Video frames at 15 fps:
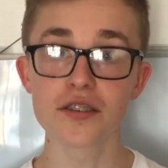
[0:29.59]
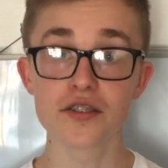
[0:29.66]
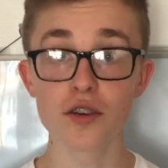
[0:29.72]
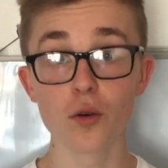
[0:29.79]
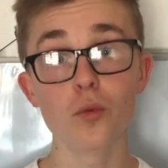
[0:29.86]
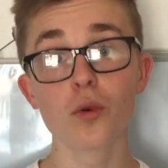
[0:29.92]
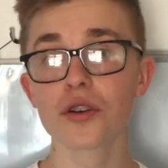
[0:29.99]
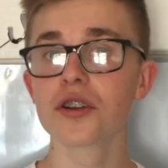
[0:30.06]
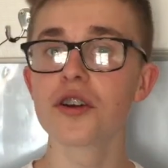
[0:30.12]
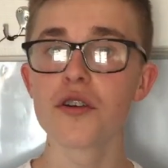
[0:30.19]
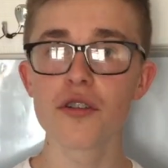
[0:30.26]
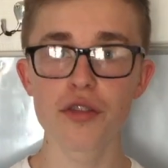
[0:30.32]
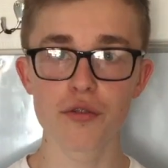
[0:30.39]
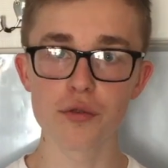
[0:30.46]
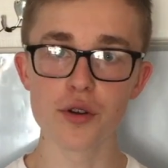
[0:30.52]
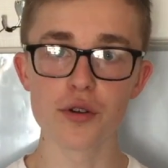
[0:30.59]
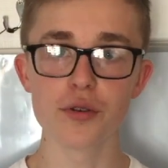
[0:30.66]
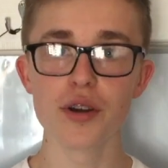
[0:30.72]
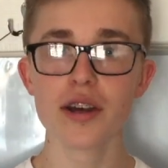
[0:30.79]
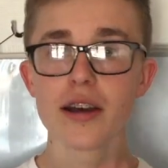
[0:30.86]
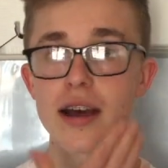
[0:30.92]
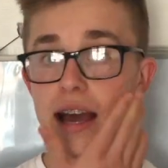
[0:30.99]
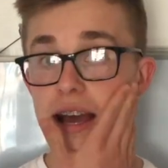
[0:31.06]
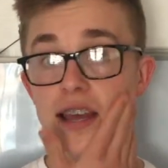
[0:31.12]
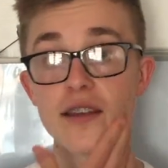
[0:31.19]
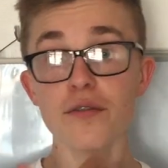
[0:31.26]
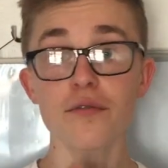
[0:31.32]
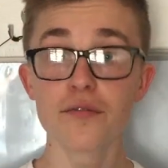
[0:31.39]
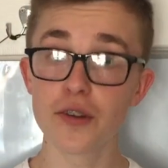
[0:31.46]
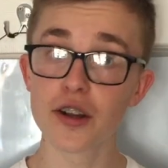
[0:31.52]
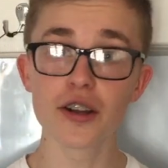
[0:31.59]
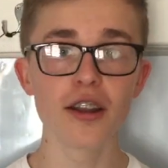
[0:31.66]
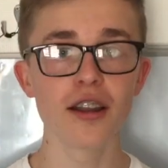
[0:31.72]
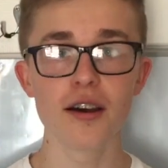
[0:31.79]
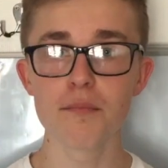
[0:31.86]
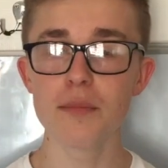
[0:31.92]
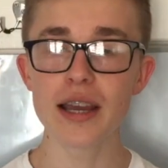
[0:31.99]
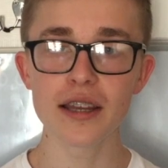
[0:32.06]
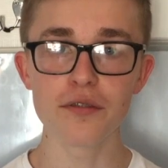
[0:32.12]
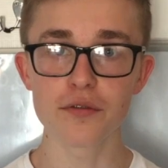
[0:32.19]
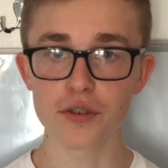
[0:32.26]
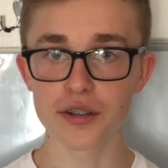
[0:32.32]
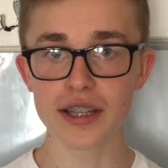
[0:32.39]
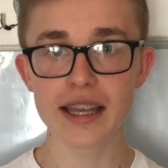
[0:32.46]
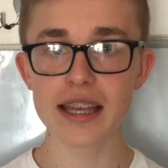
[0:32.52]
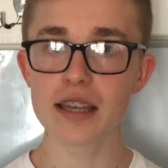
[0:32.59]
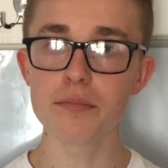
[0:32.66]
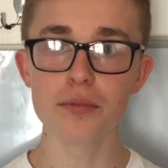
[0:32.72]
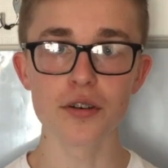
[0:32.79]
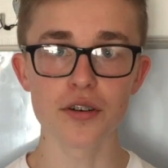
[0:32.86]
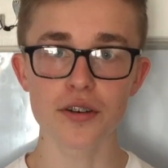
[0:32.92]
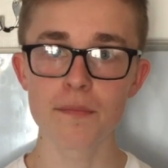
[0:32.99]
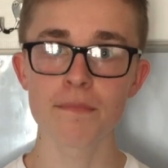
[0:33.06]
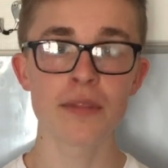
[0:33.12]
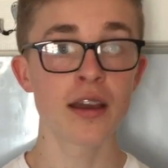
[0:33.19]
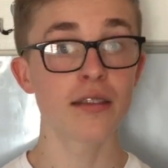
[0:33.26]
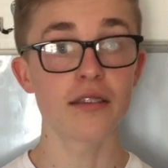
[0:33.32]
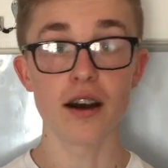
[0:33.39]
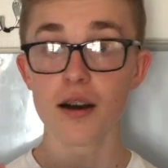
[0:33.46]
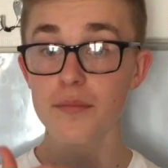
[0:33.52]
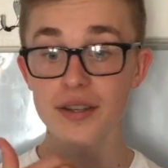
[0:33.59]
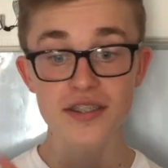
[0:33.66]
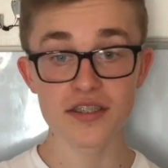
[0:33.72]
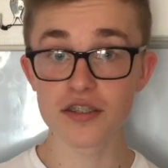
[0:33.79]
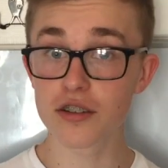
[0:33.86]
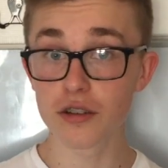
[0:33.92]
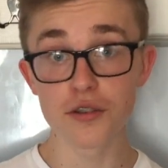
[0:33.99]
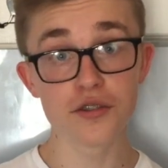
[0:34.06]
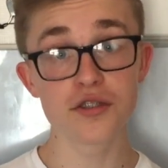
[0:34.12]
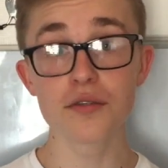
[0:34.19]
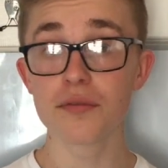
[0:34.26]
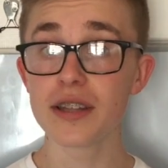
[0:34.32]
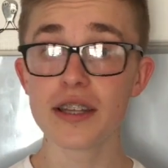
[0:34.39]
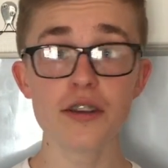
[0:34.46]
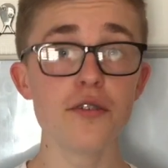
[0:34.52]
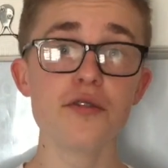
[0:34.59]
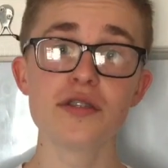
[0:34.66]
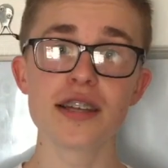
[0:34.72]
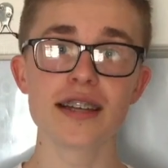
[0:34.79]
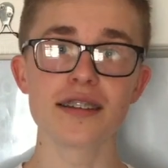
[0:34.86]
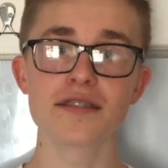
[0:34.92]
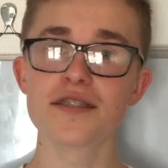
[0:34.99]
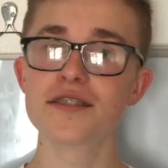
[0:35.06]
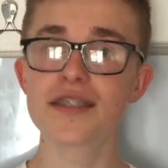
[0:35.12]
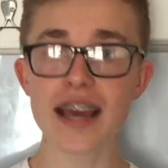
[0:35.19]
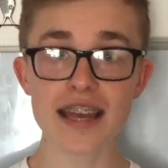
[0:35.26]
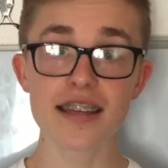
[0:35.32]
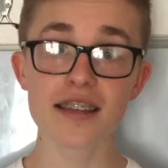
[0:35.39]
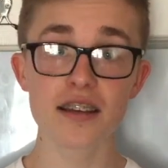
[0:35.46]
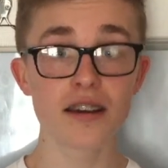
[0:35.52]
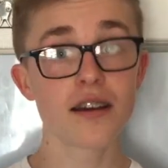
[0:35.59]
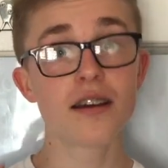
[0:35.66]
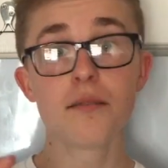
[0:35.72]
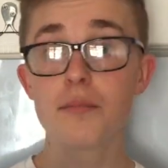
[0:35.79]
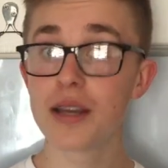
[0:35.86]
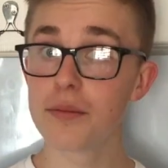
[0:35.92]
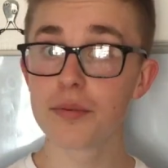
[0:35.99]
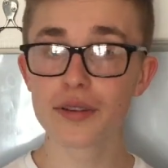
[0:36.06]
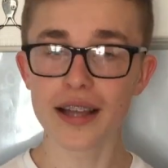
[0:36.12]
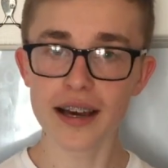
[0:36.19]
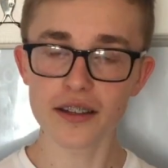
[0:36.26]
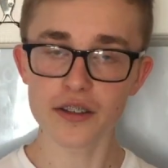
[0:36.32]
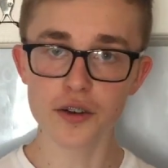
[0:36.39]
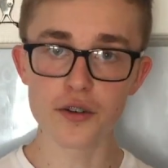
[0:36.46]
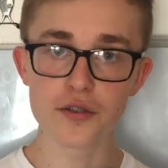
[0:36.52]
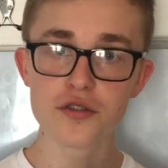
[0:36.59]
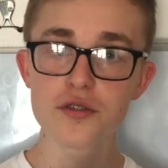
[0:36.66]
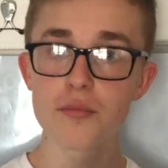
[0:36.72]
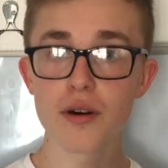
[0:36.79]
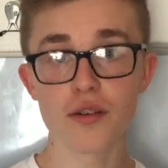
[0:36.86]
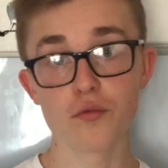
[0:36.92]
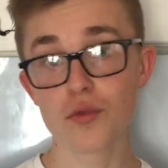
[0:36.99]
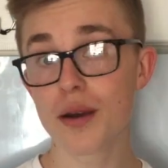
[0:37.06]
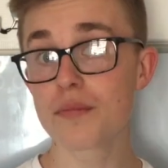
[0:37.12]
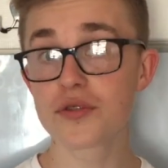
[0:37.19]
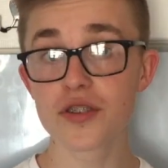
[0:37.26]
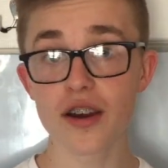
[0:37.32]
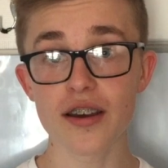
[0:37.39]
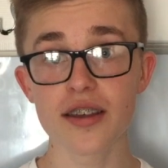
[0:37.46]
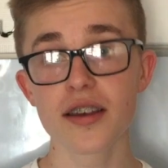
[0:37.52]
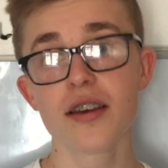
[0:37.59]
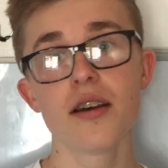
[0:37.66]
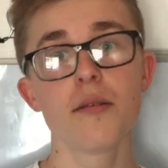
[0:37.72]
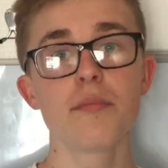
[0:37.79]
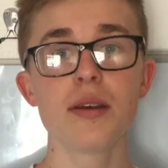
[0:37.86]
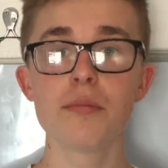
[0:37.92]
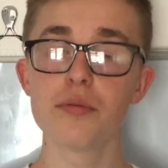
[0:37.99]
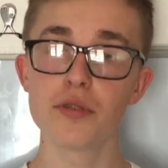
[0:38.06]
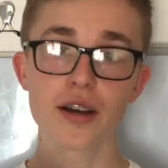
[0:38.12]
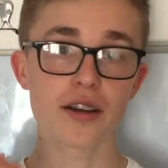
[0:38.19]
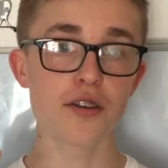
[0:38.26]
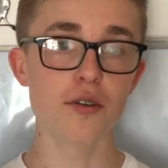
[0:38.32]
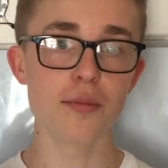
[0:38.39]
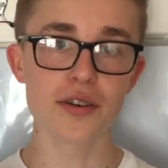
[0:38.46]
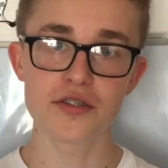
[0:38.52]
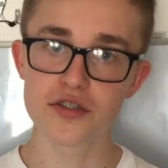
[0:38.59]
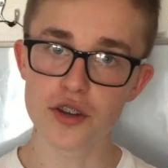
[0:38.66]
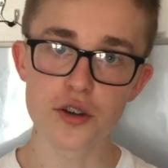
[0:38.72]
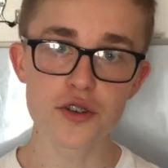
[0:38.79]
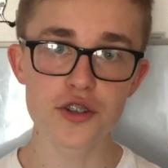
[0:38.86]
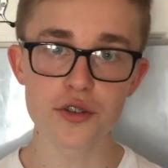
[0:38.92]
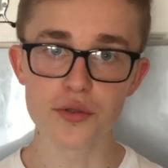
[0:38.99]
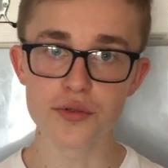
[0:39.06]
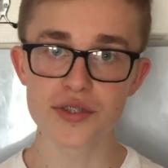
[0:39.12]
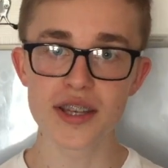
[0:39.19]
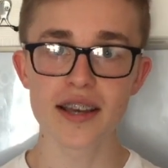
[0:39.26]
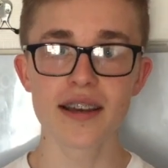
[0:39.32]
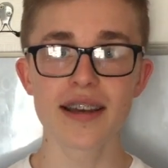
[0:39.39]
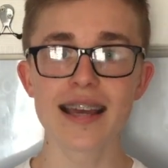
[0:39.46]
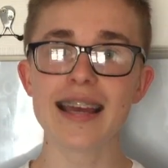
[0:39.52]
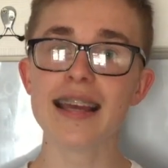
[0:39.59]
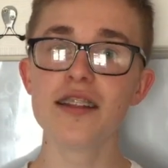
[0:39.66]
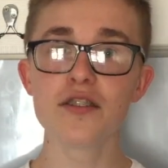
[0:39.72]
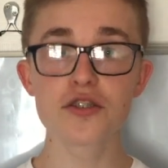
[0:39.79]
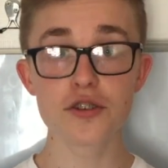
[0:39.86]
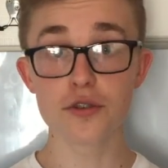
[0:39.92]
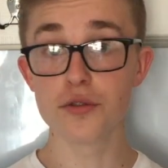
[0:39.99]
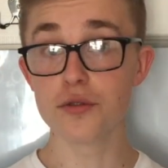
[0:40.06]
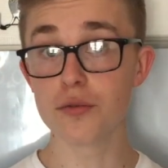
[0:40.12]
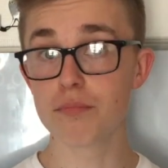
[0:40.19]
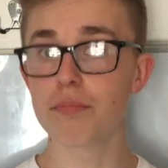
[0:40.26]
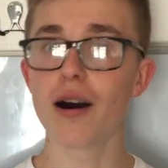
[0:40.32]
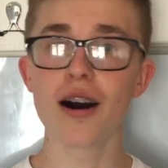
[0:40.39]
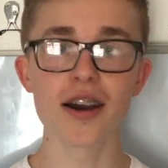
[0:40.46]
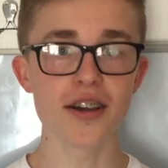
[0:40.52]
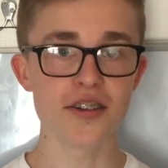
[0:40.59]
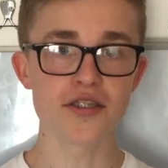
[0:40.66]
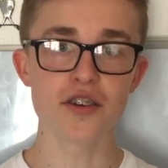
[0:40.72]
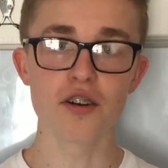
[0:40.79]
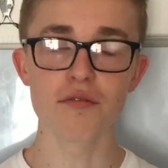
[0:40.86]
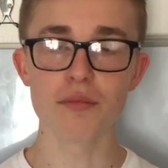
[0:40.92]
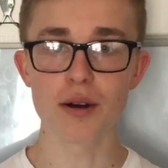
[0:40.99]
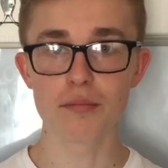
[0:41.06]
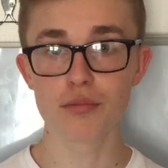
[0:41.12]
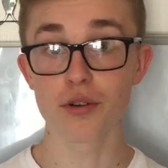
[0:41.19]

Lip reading: So I want to go through a funnel I made for an ebook that I'm exclusively using to take people that go to my website, people that go on my socials, into buyers of my